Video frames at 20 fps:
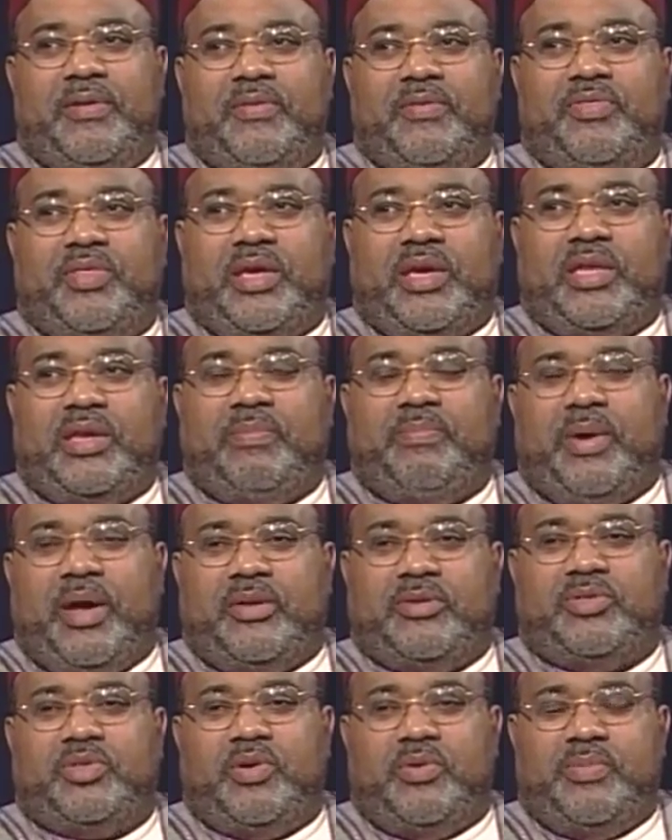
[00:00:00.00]
thinking
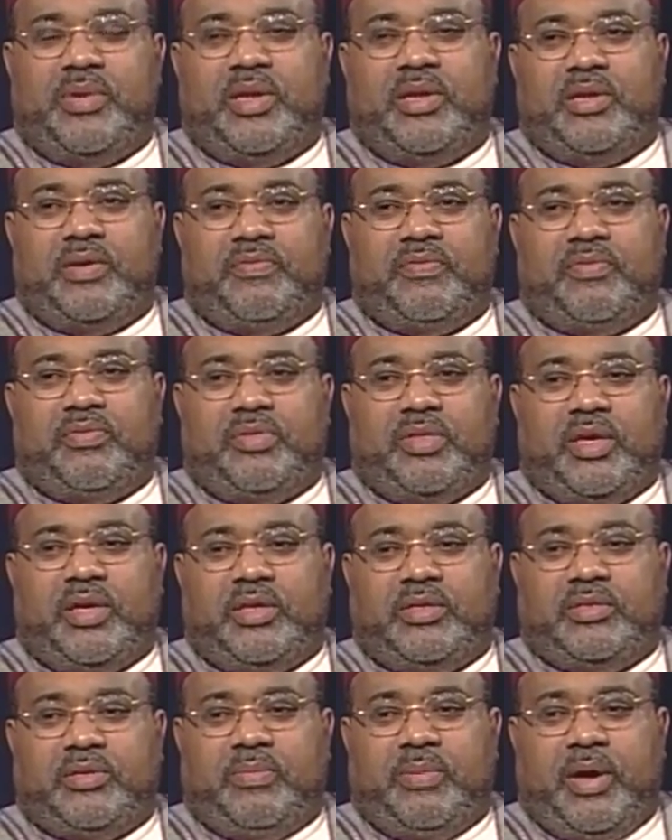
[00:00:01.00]
about so many different
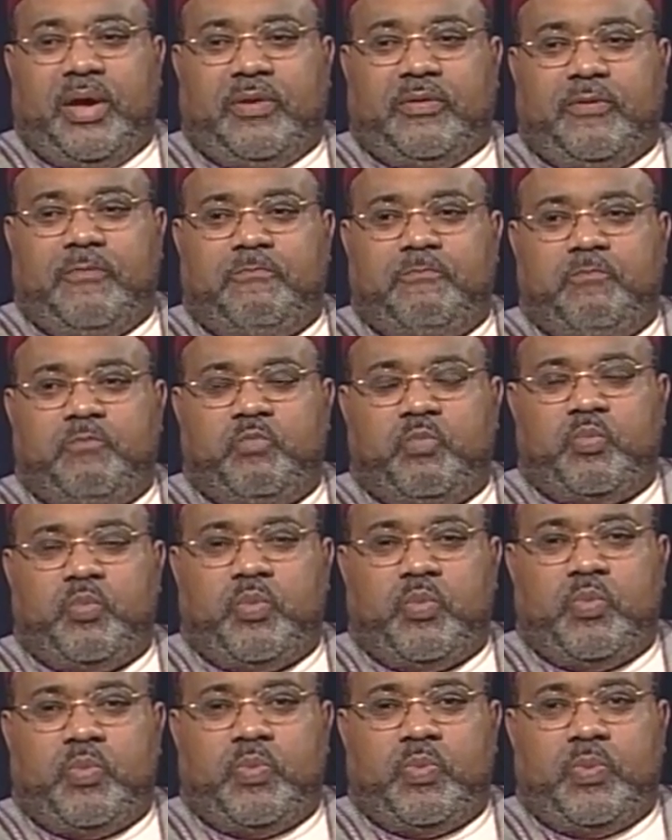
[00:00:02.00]
things
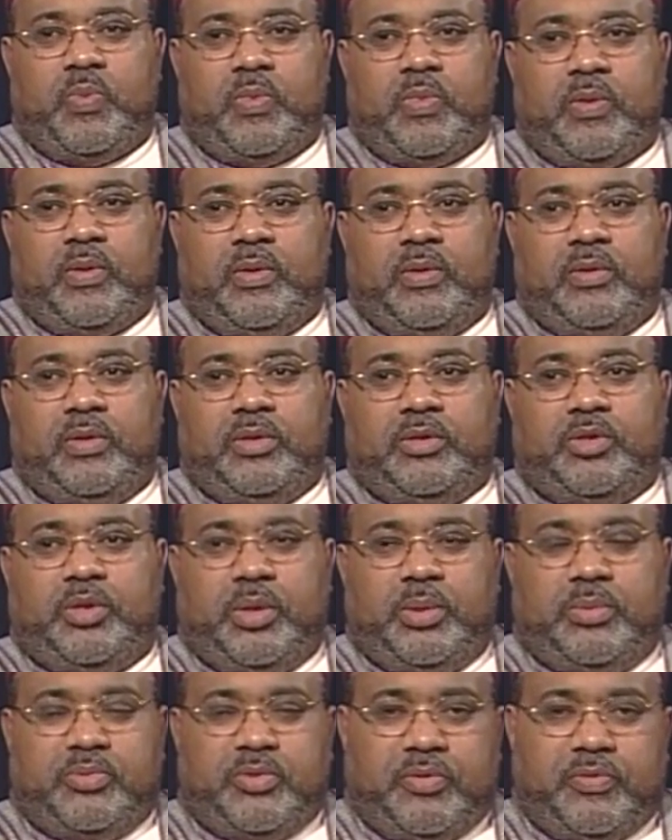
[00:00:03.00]
in
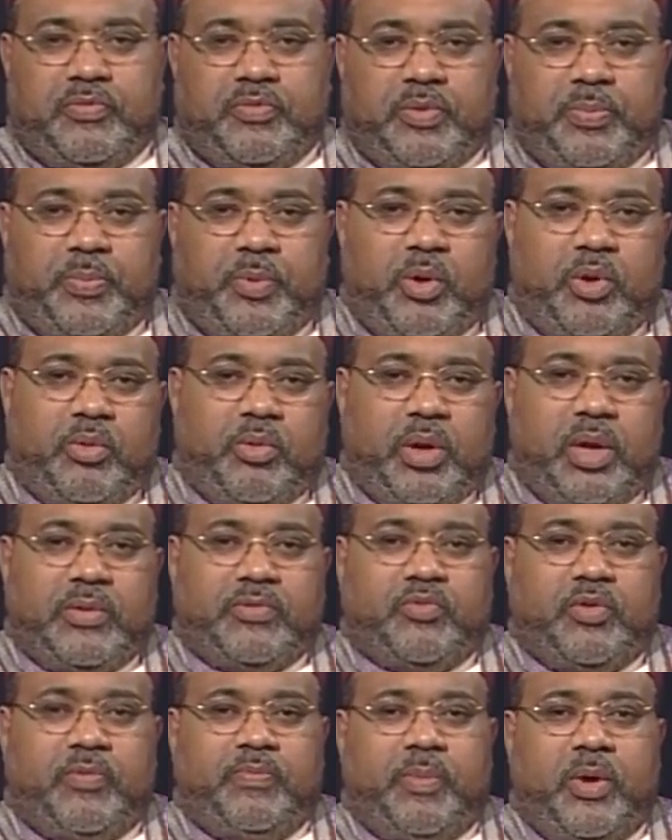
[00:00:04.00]
terms of the
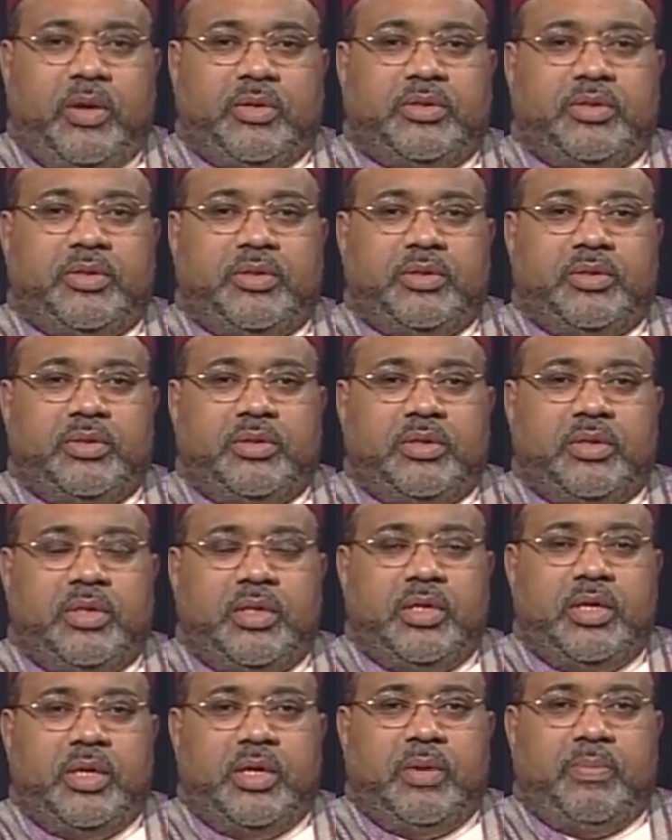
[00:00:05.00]
programs we've brought to the
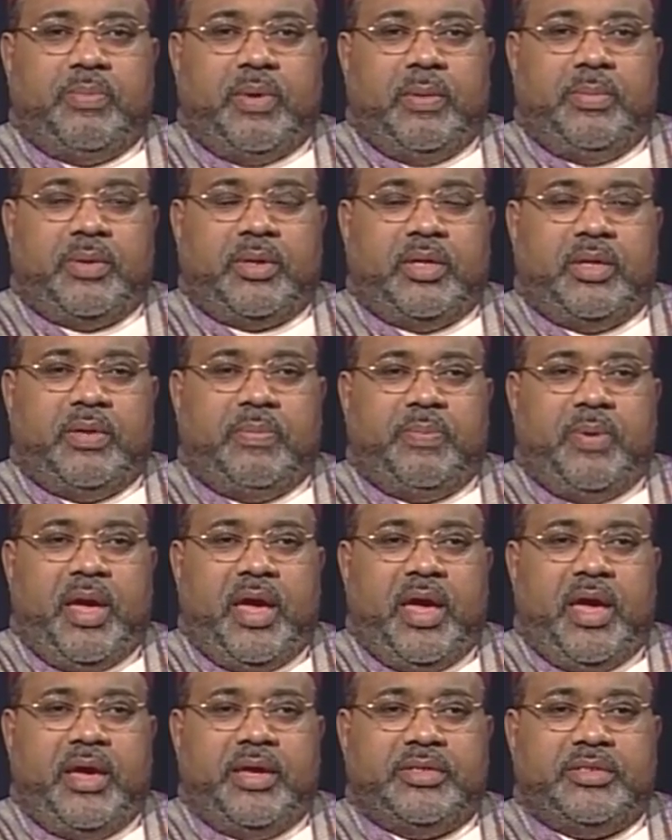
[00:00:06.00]
public in the
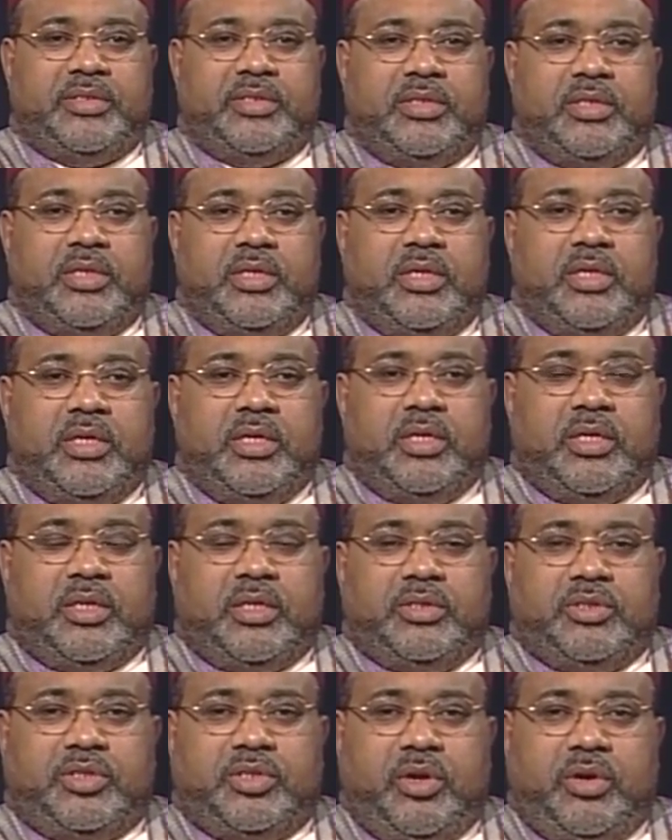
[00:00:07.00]
past
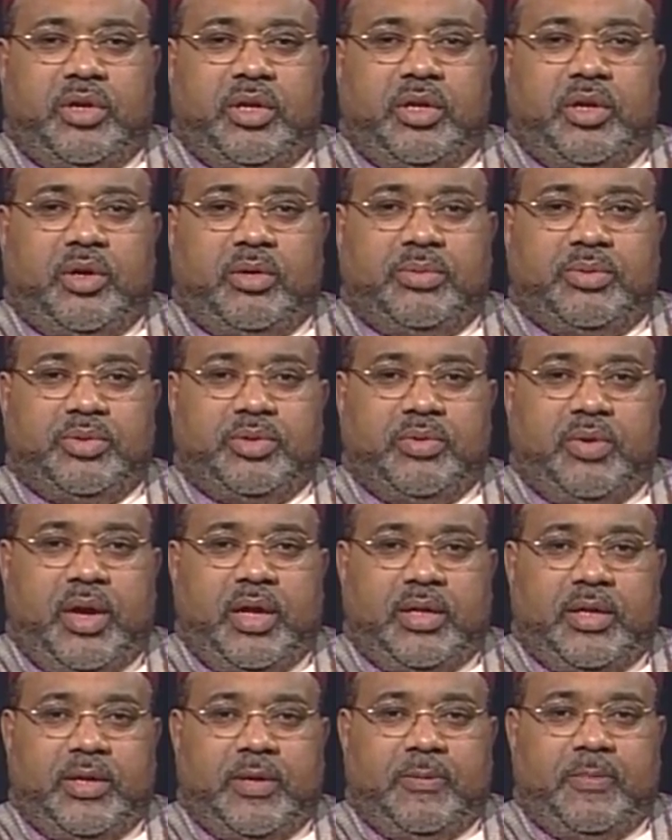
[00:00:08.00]
concerning Noble Drew
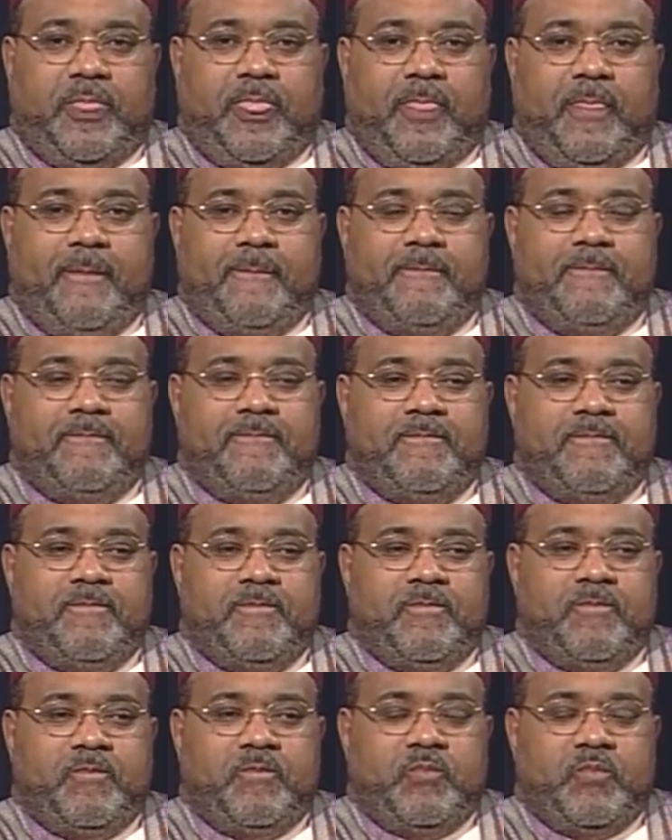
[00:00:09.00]
Ali.
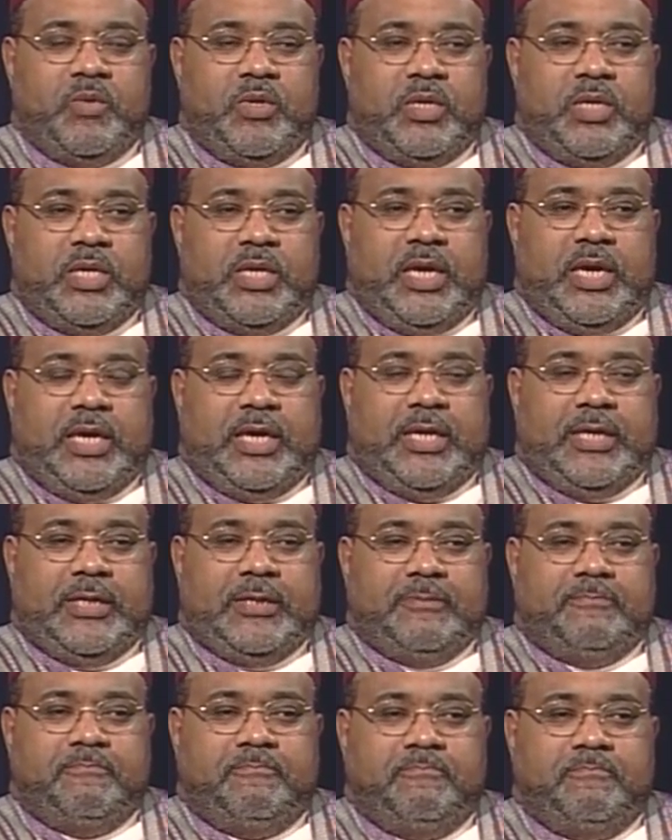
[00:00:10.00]

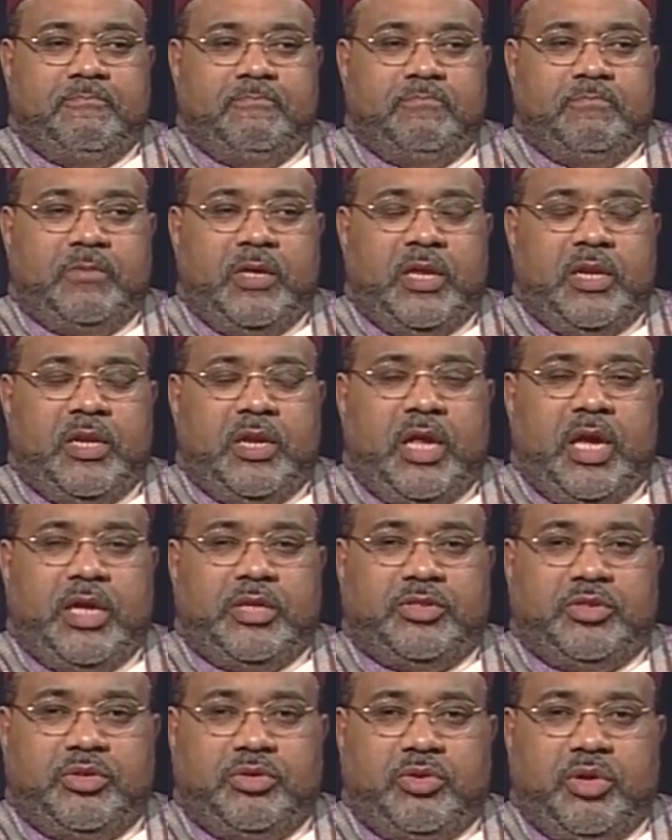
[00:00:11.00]
And
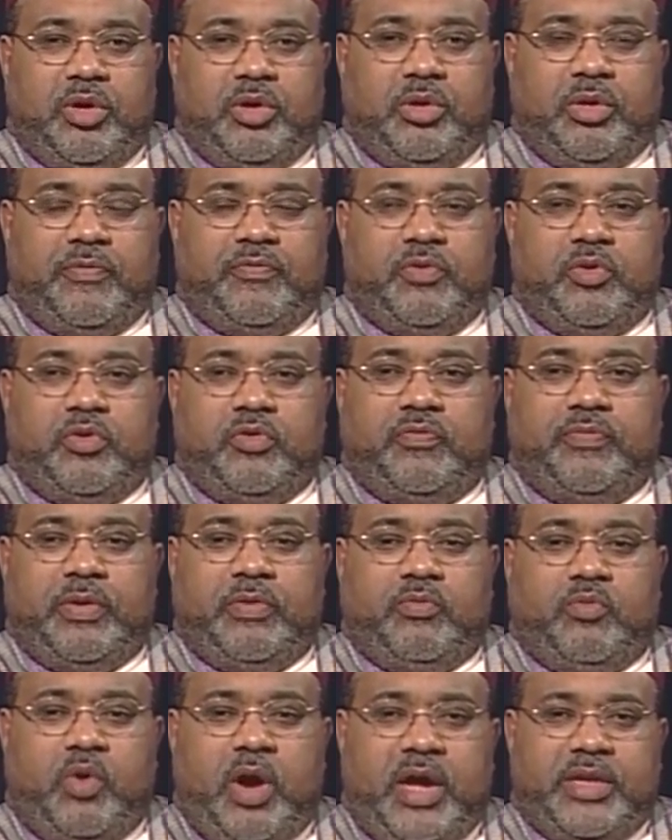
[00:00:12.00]
as you know, if you've
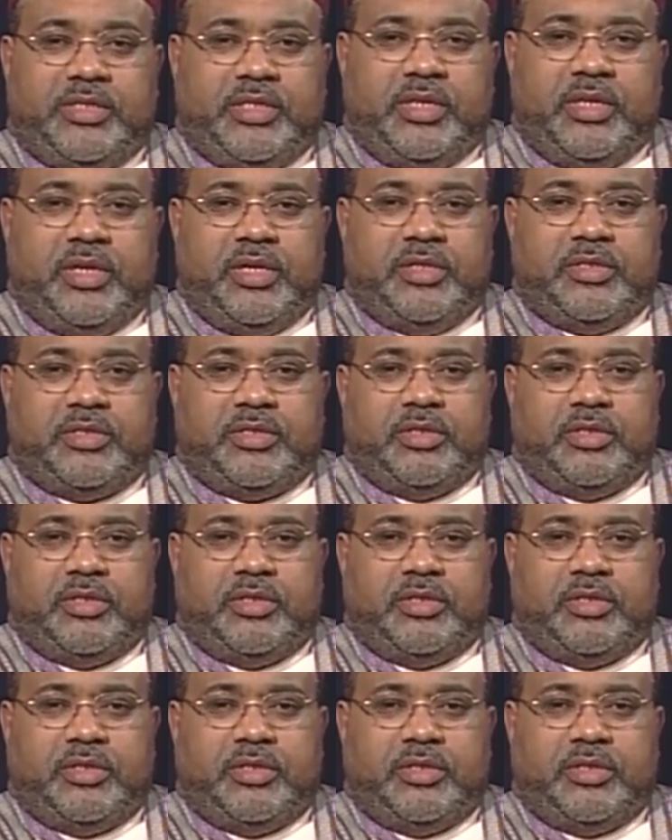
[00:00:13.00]
been watching us